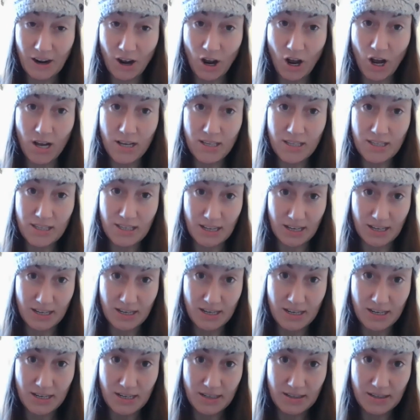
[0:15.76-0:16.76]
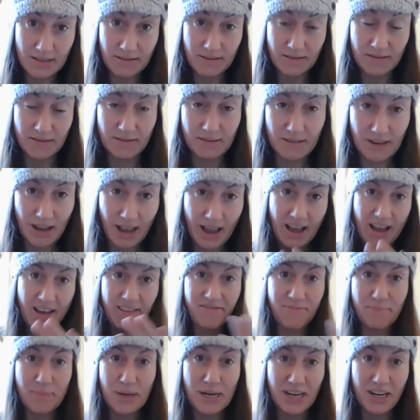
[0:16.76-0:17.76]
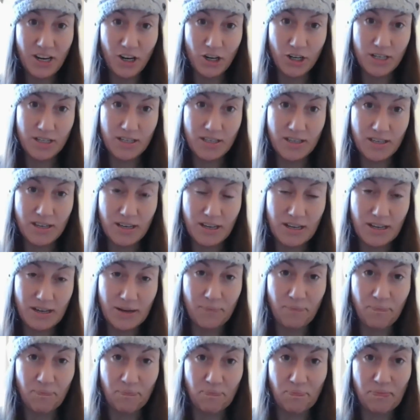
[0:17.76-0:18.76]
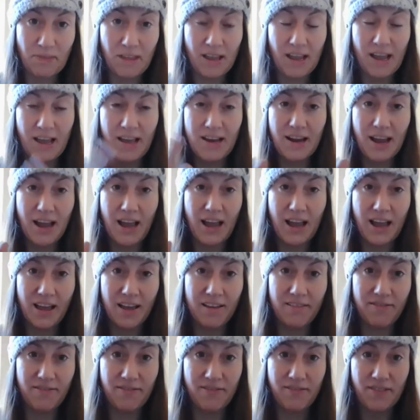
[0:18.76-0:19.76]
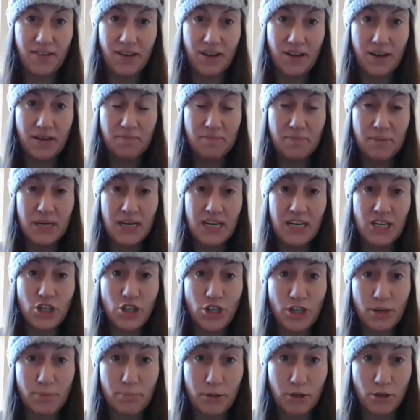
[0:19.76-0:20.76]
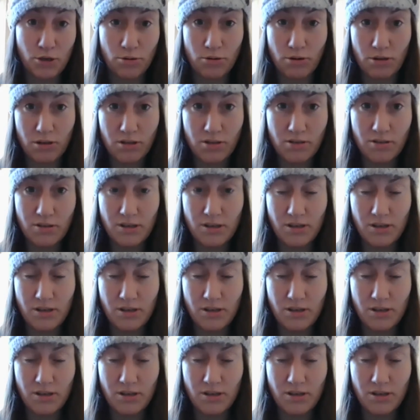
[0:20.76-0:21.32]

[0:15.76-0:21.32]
Aussie, half mini Aussie, and half mini Sheepadoodle.